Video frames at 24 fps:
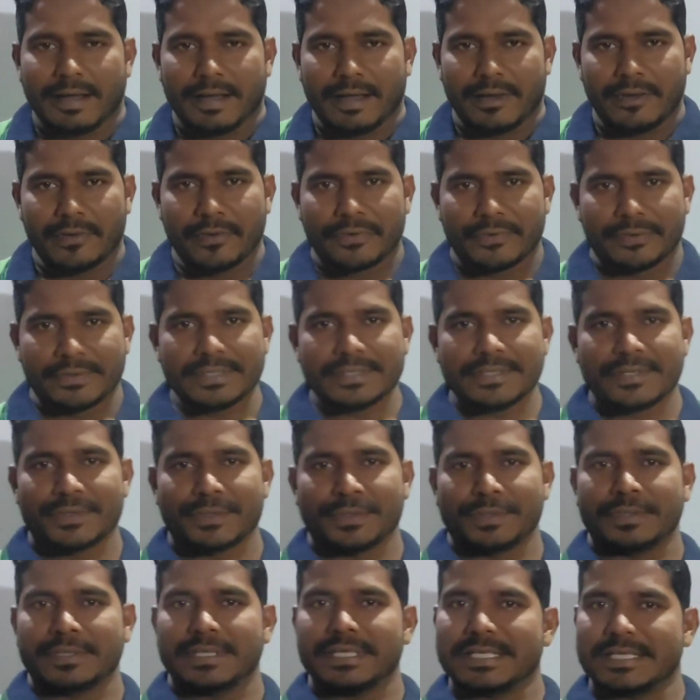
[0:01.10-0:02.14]
Hello everyone,
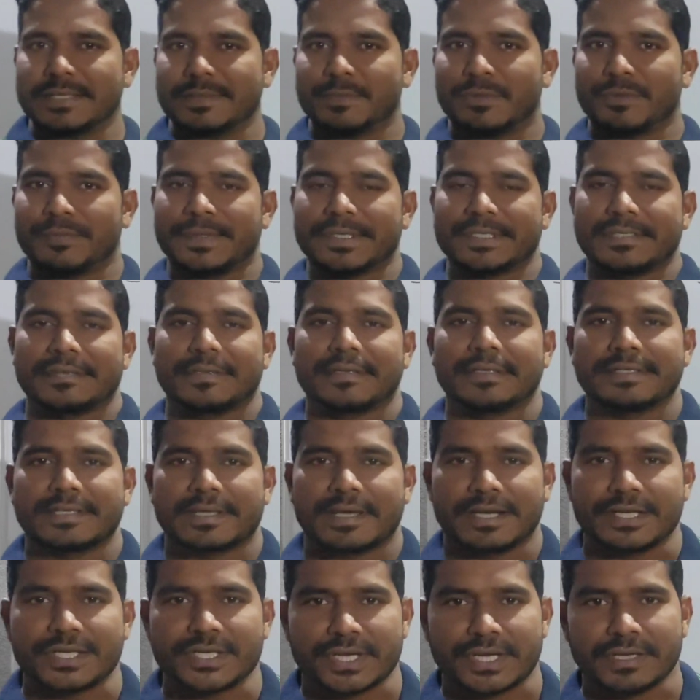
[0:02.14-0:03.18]
so this is Professor
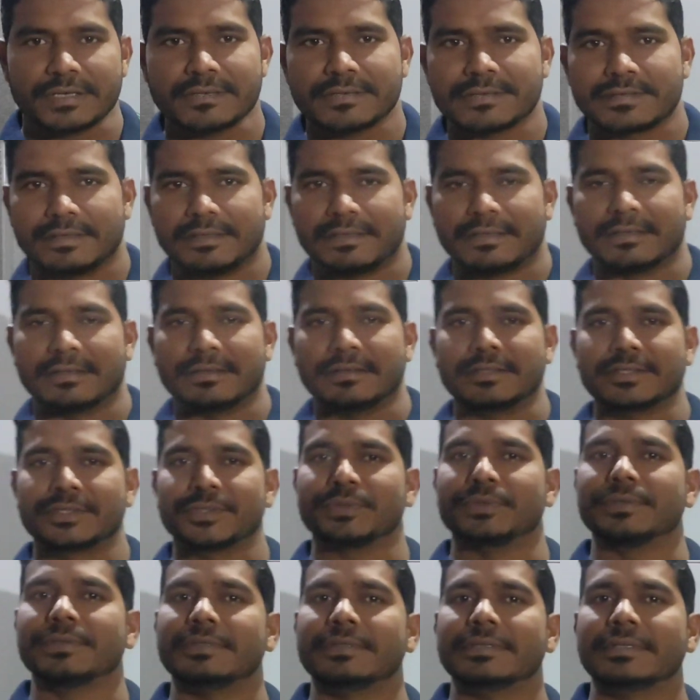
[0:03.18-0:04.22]
Nisar Sheikh.
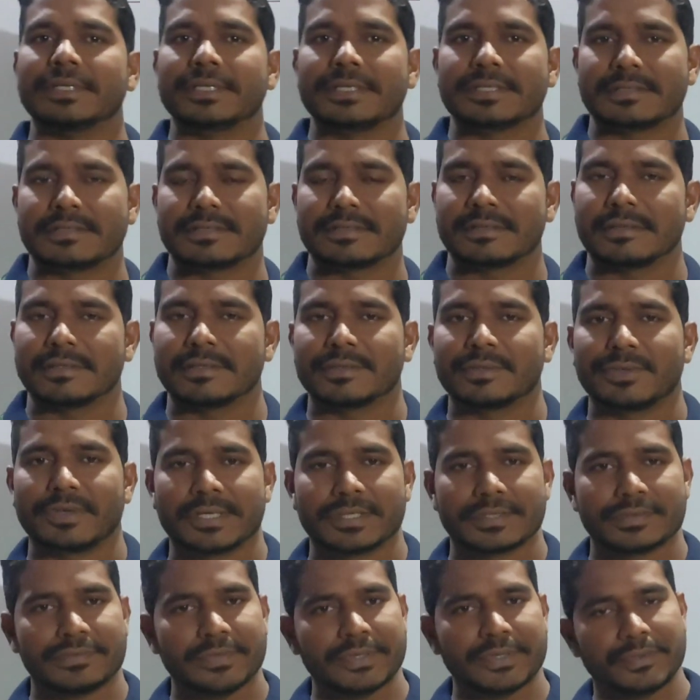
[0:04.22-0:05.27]
So in this
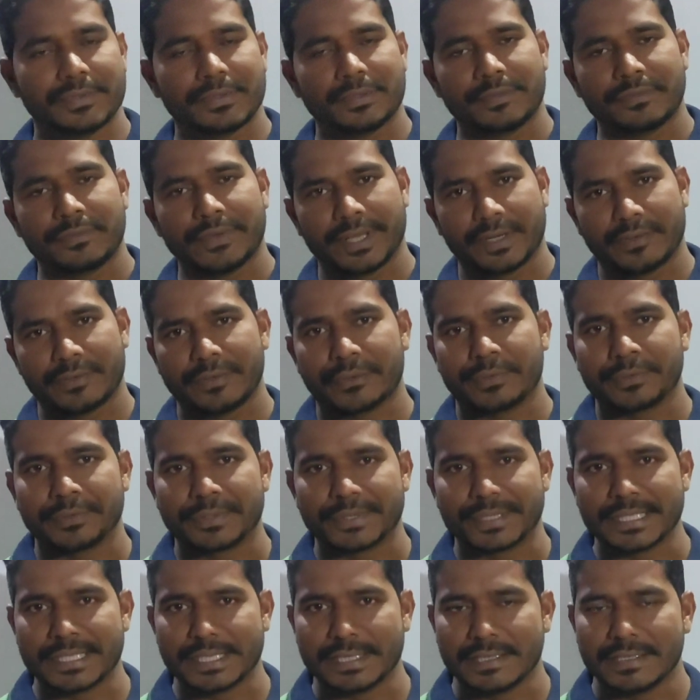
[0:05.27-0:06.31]
today's video we are going to
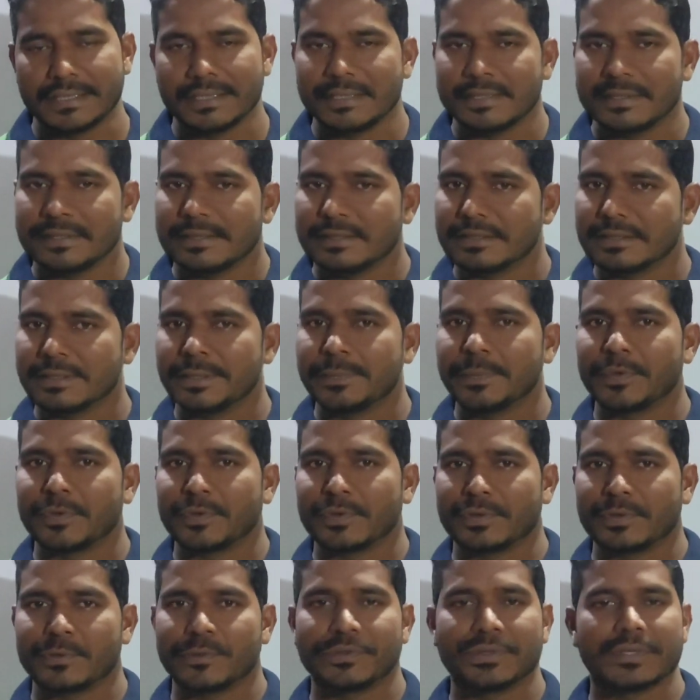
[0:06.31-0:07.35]
see the
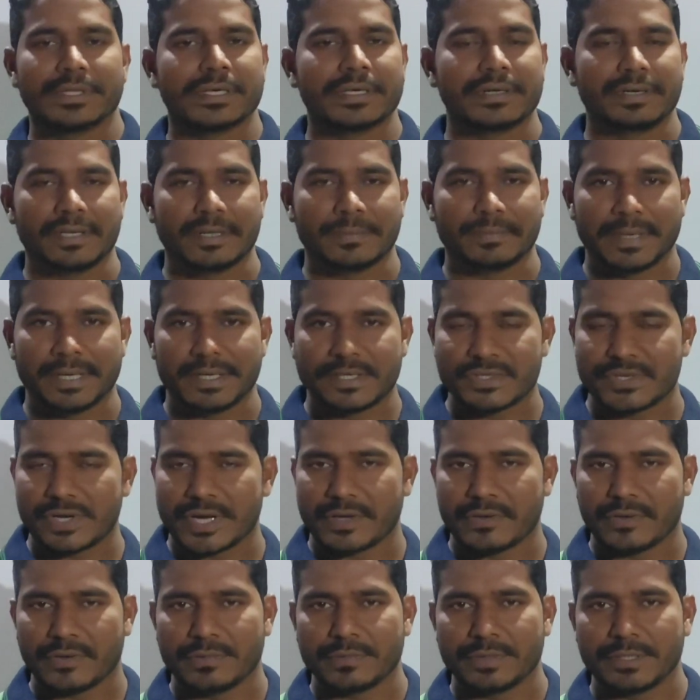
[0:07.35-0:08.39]
problem on the dip and
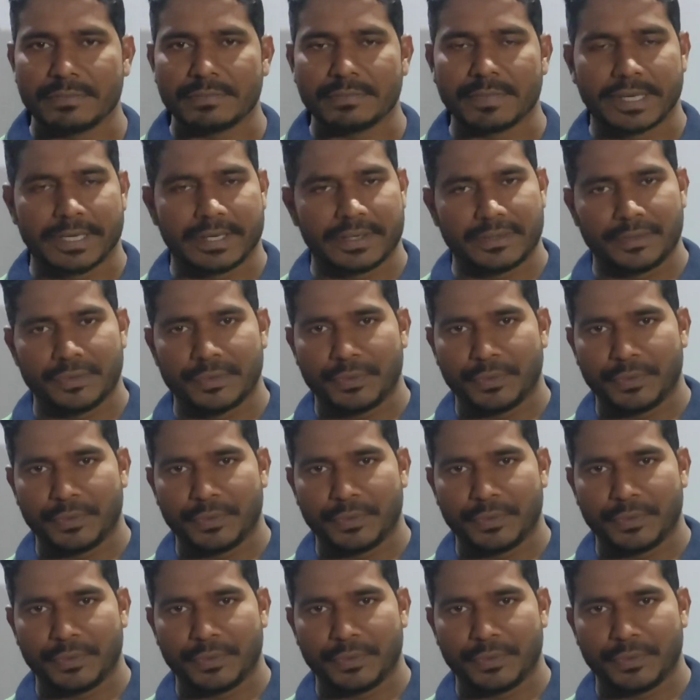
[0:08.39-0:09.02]
strike of the plane.